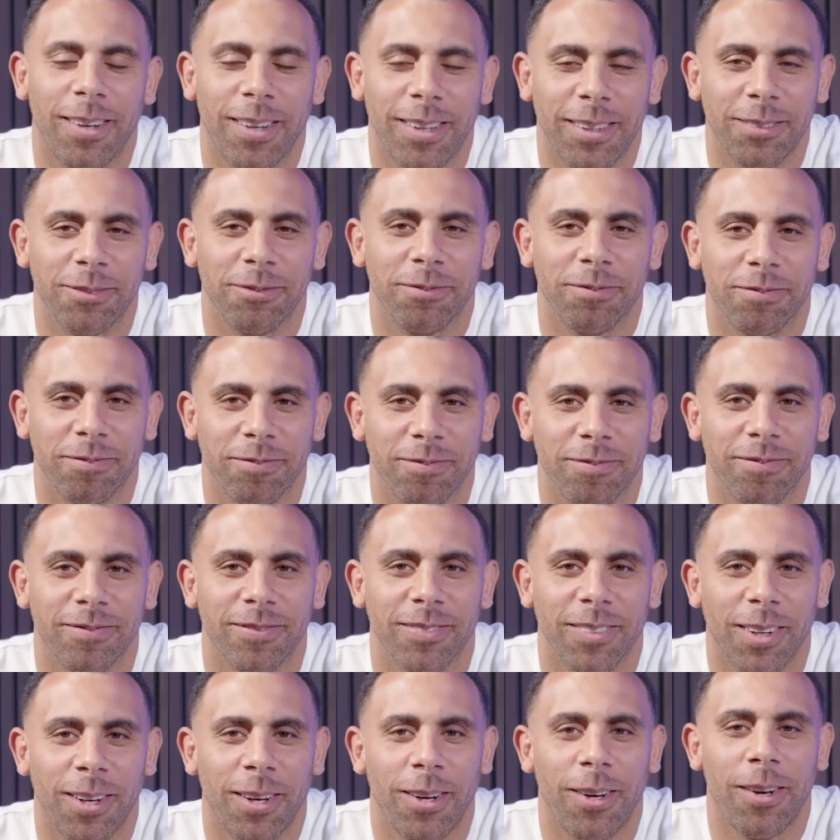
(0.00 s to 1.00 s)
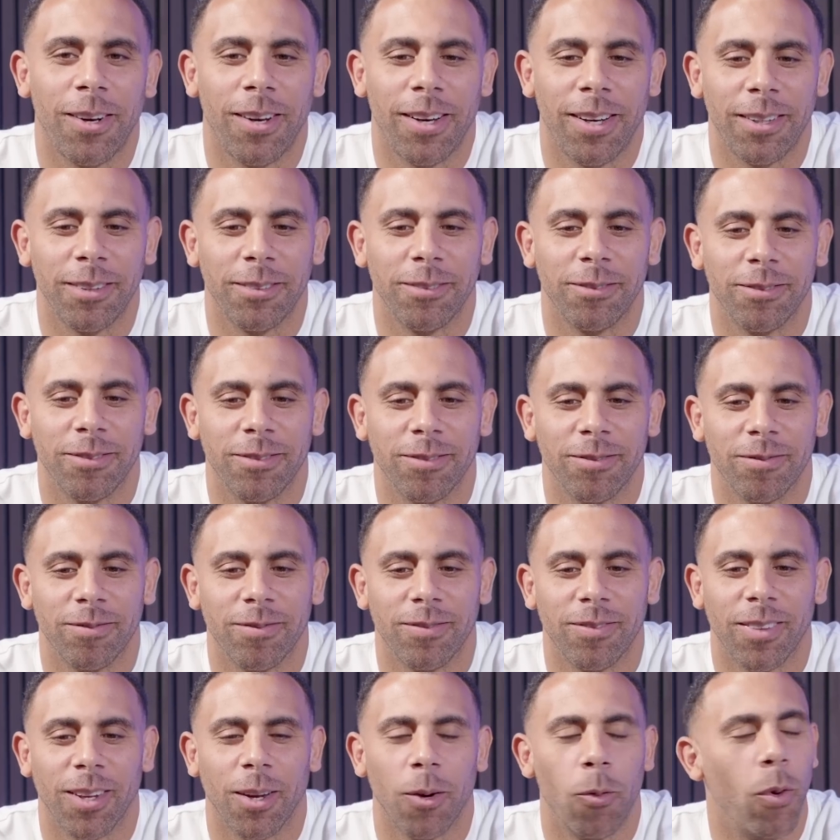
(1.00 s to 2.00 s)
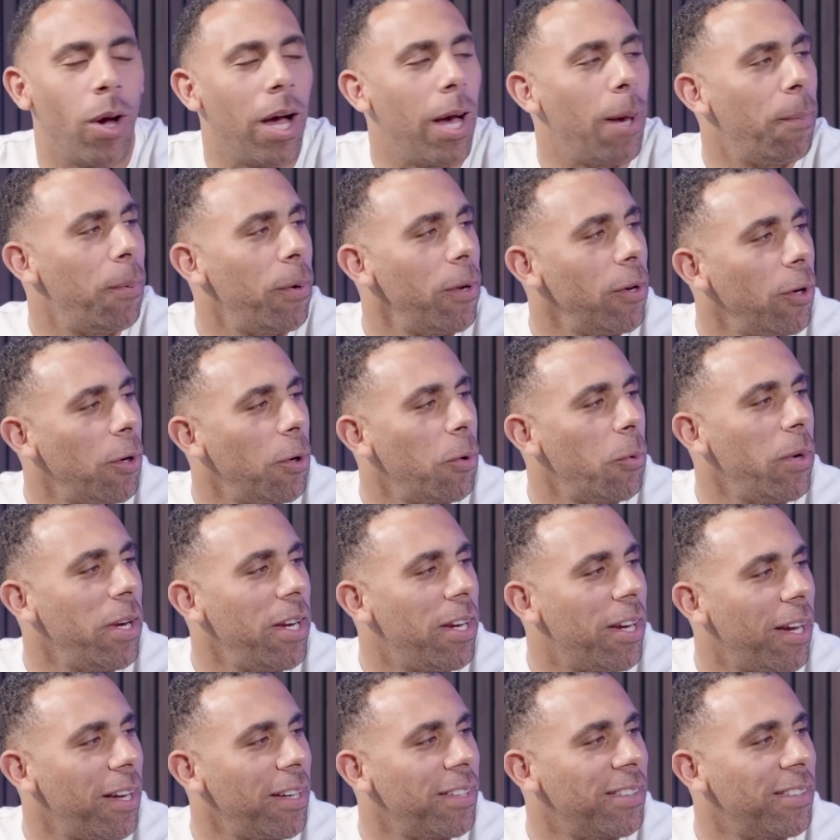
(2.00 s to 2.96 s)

one right. You're not in the Europa League. the word conference. What happened in